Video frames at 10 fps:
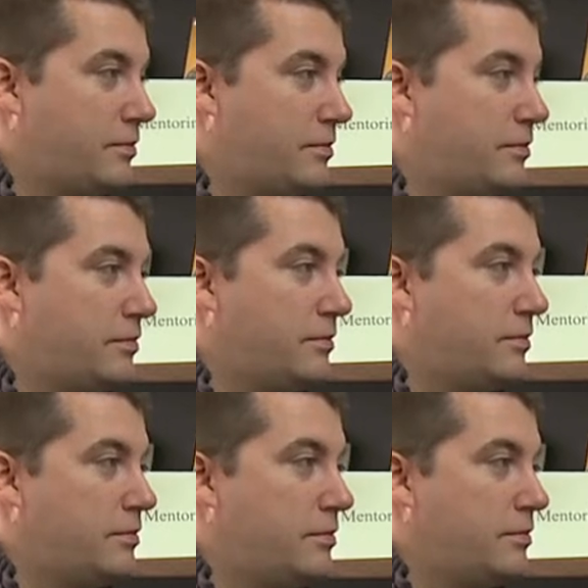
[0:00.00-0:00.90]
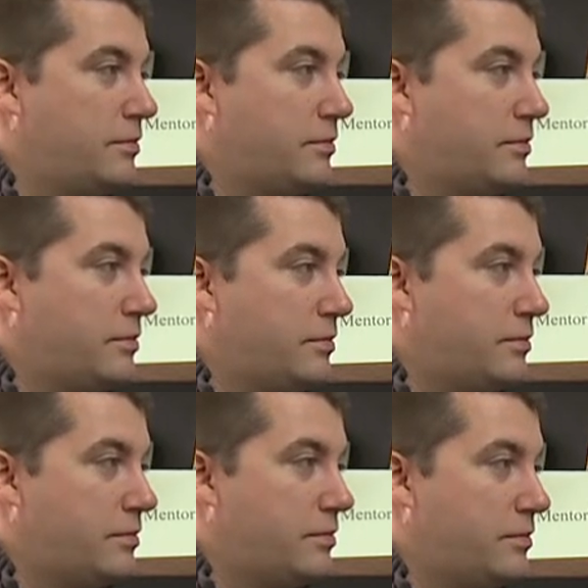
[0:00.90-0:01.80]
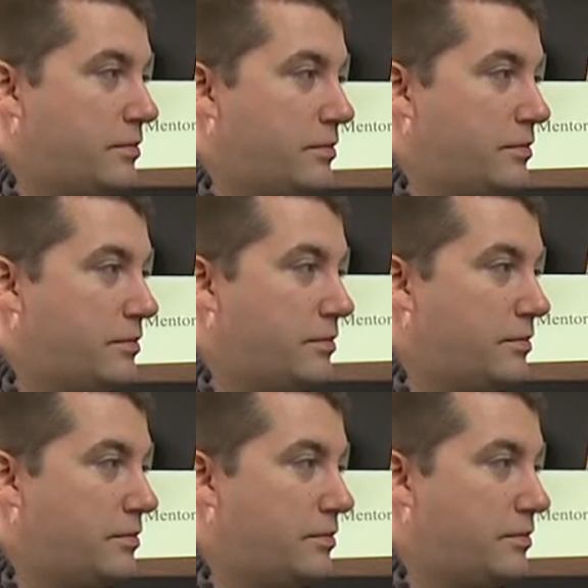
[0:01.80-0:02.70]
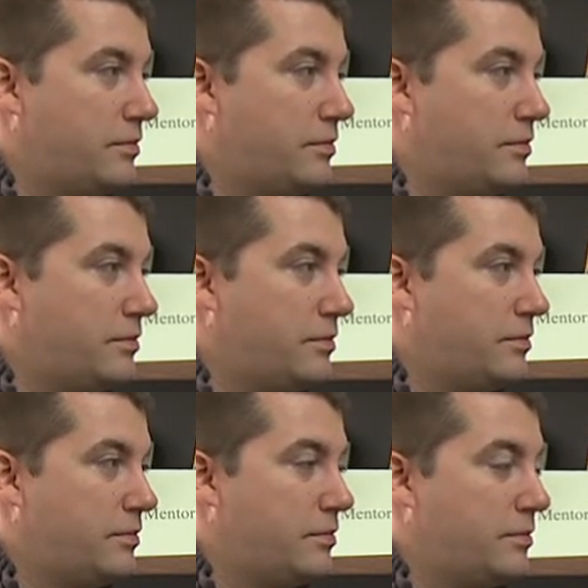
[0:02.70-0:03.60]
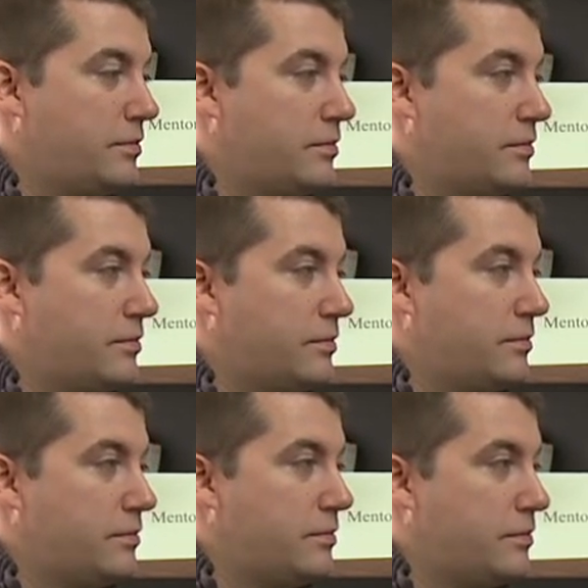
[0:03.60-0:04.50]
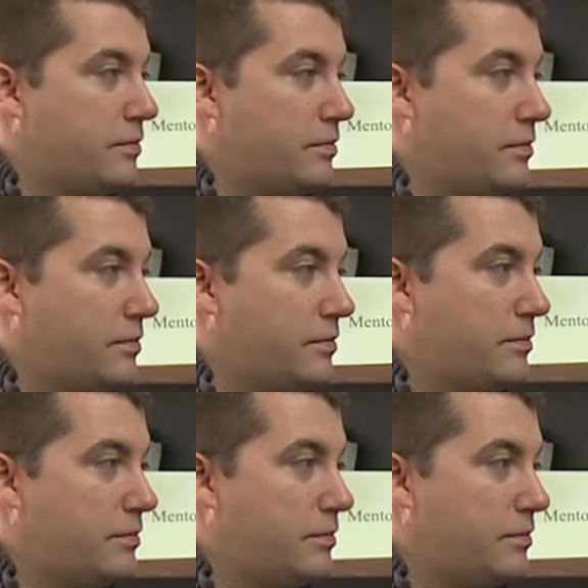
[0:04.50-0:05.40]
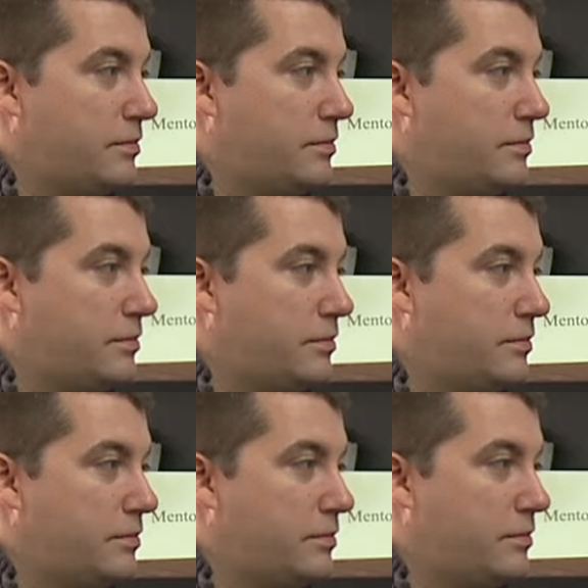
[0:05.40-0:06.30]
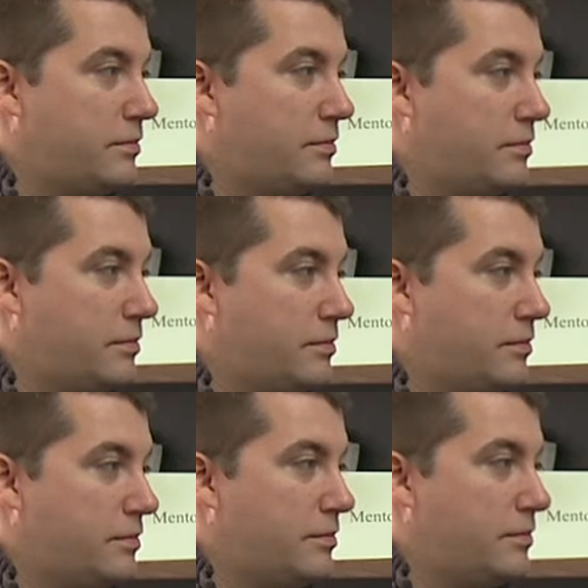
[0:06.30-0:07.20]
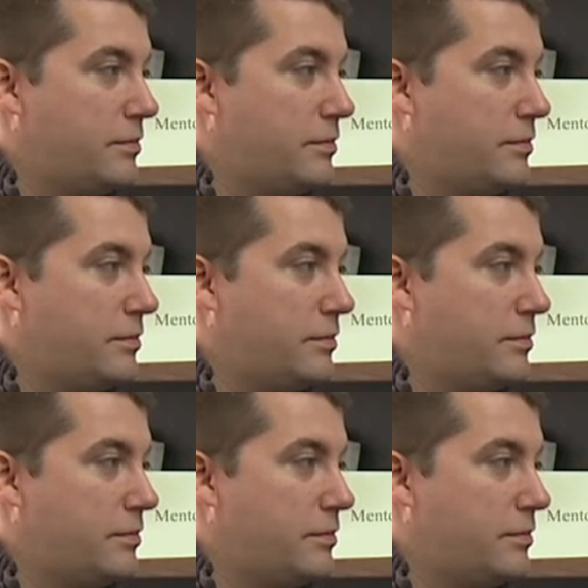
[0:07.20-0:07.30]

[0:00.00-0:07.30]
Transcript: [no speech]